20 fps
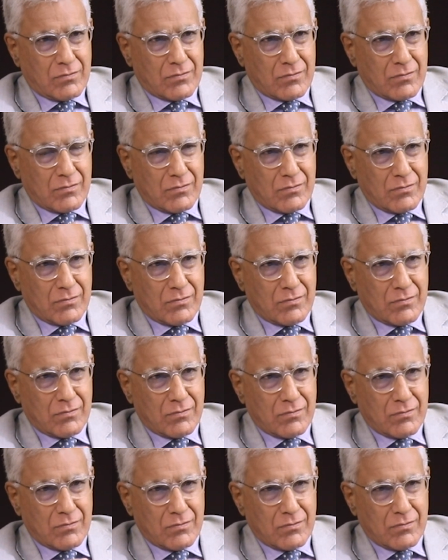
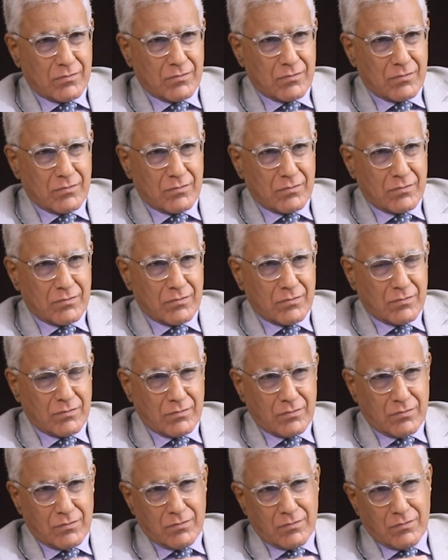
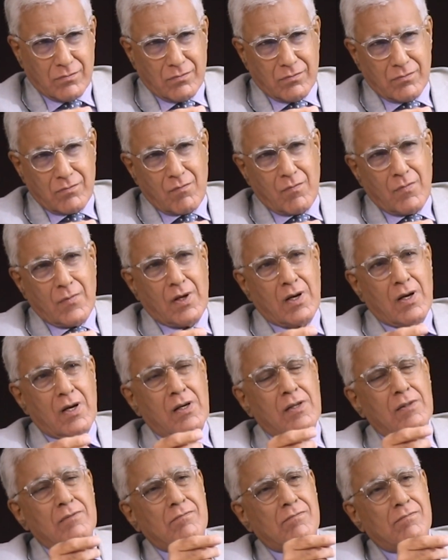
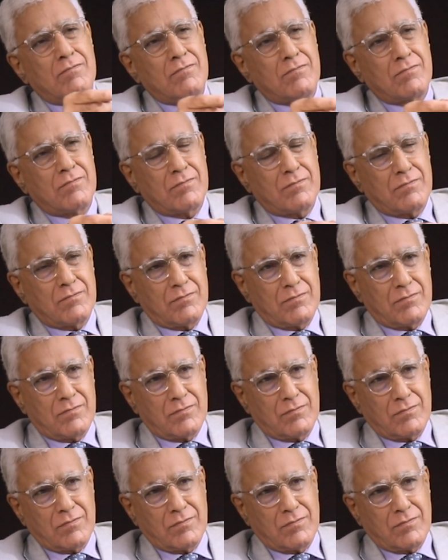(not speaking)